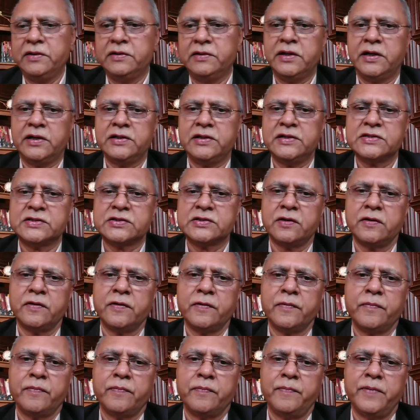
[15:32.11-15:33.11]
That is,
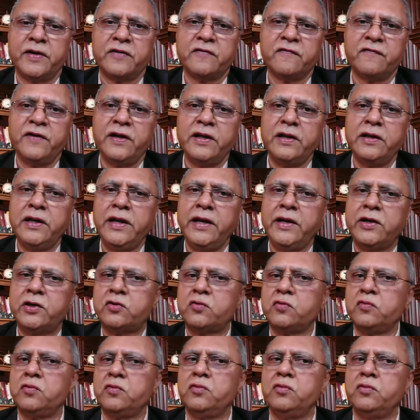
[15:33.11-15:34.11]
but we need
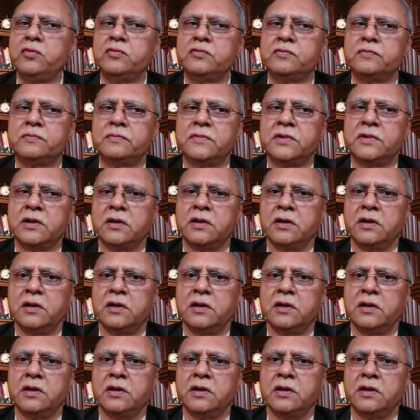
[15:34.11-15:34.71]
to